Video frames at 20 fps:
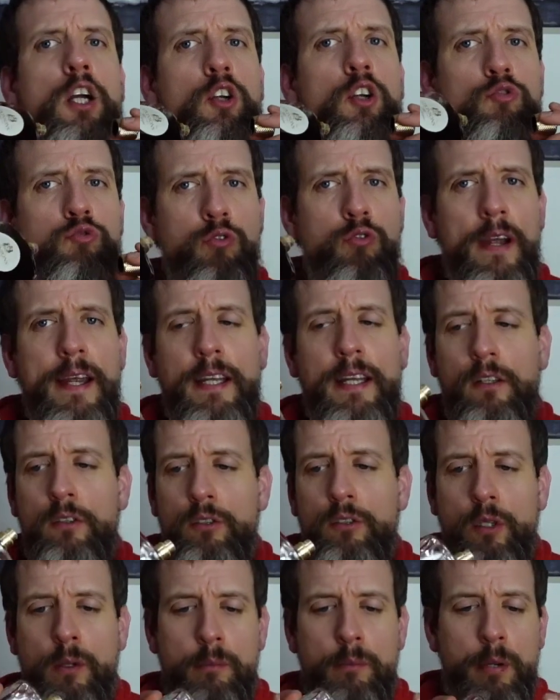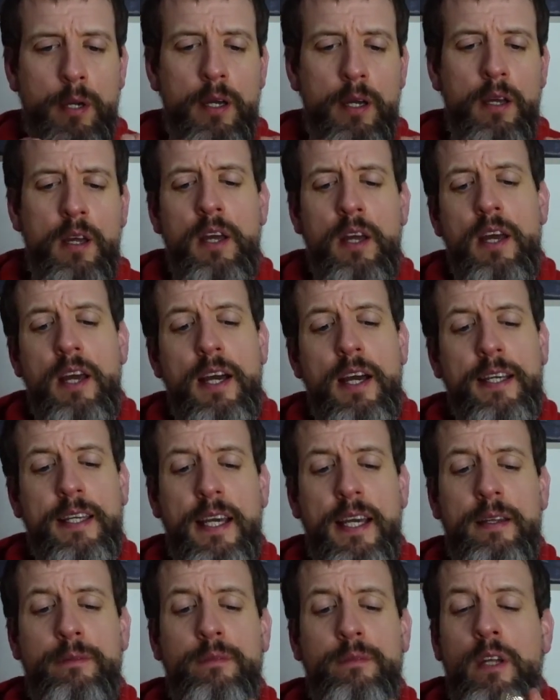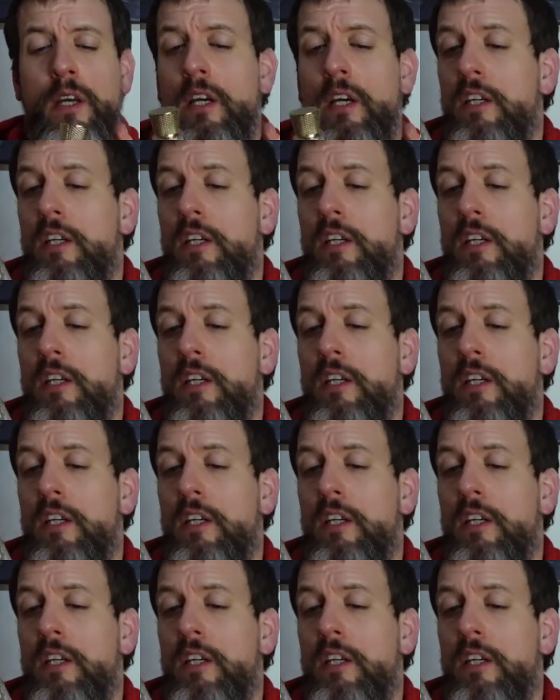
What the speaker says: Great little number. Again,